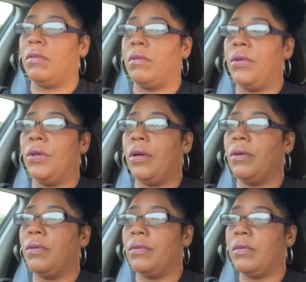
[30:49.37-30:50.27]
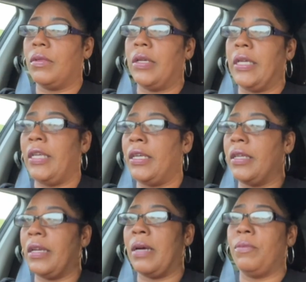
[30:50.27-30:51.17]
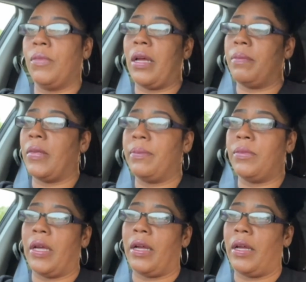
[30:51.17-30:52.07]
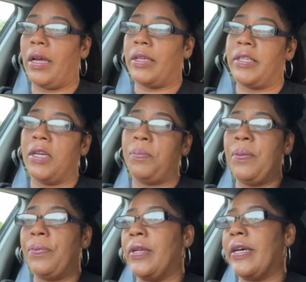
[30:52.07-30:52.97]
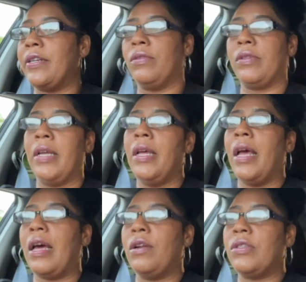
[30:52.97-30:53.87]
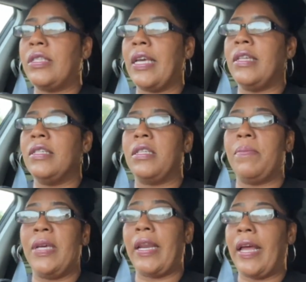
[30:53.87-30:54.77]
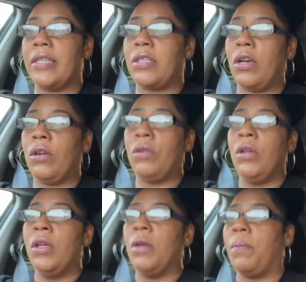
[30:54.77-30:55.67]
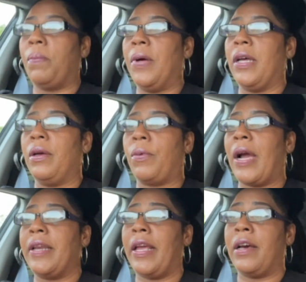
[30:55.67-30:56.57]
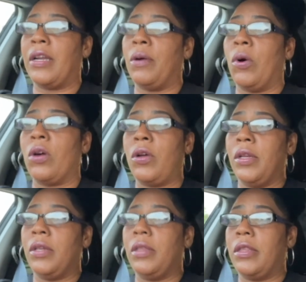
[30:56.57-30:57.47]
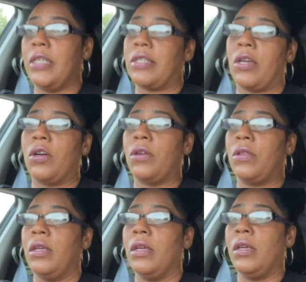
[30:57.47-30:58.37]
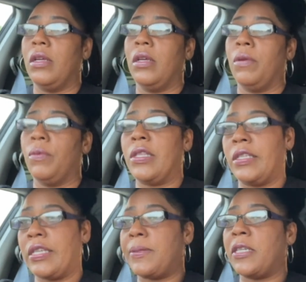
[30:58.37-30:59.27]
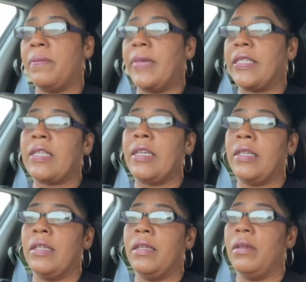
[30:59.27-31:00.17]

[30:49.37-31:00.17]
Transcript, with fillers: you know, again, I'm, I'm, I'm I, I tell people, and I don't, I don't say this to be an asshole, but right now, and I'm walking this earth with the exception of my son,